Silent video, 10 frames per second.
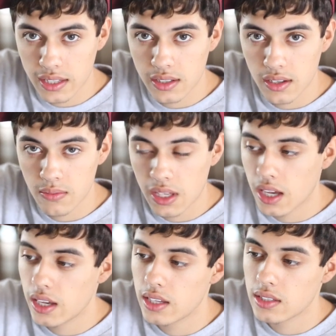some
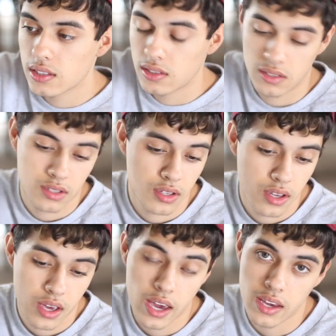because,
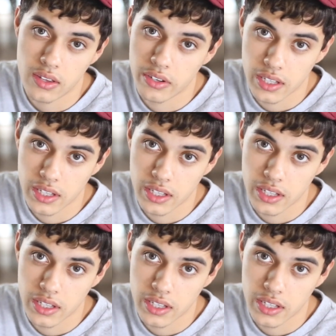hey, they're